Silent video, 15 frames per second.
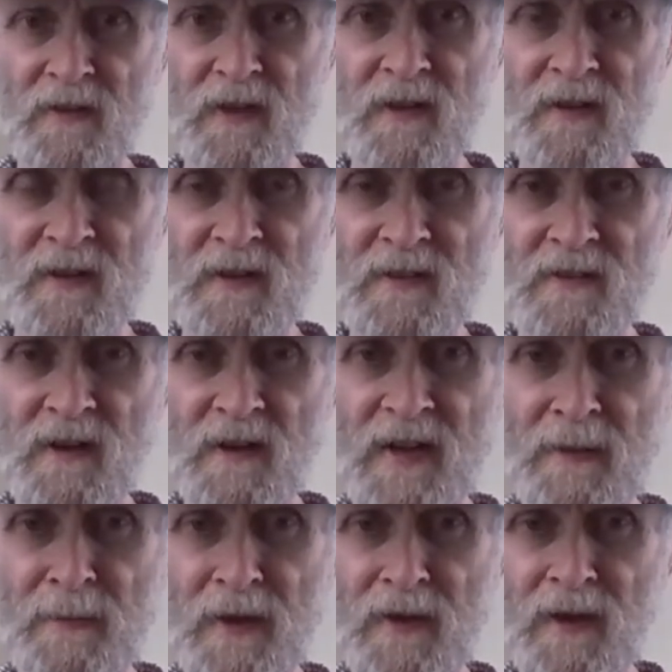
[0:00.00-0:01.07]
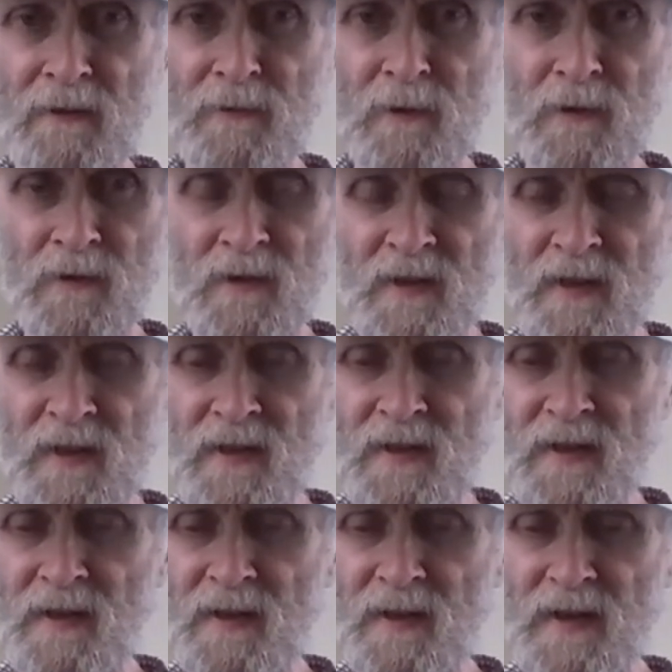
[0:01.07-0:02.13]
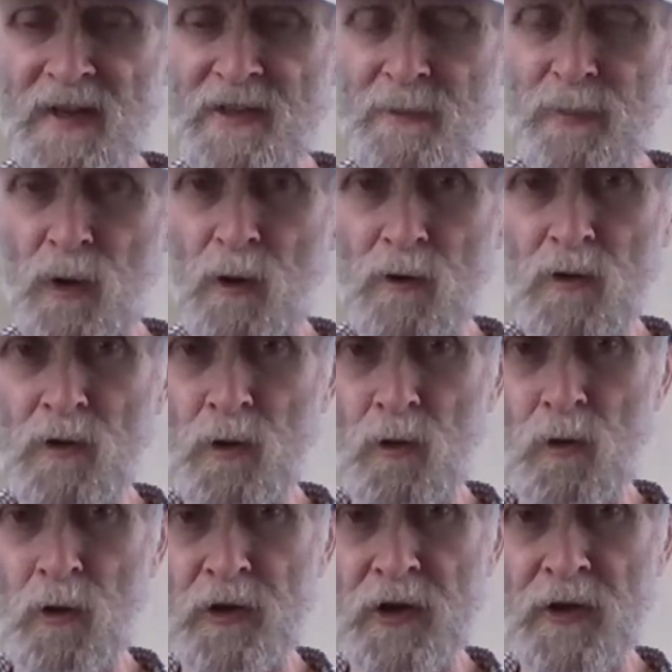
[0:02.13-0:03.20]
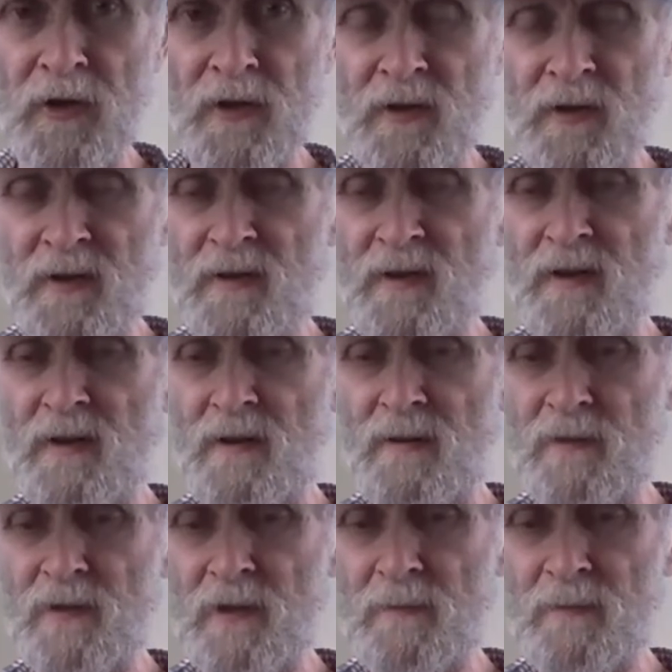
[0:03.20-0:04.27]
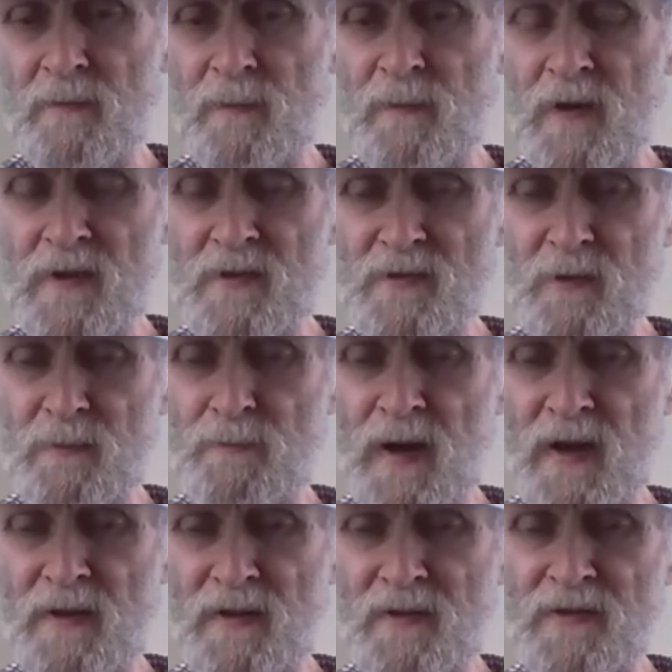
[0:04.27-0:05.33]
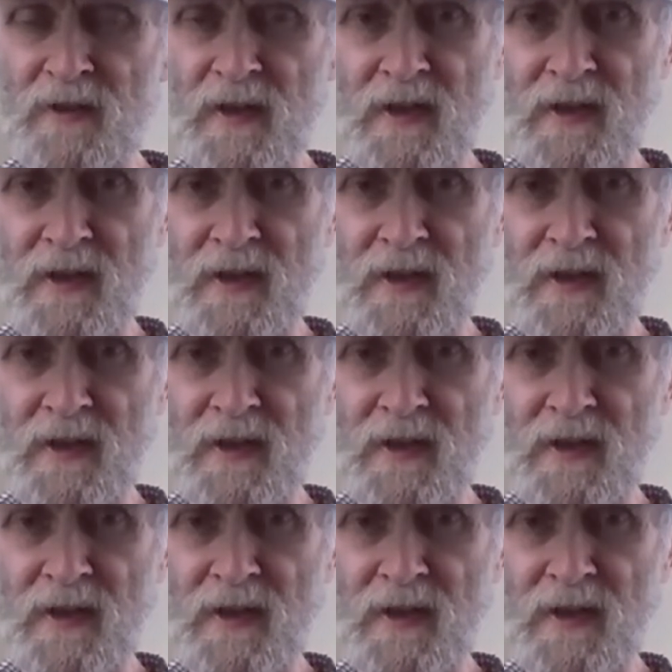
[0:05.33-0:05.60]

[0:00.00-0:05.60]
the dynamic level in a block chord and you're balancing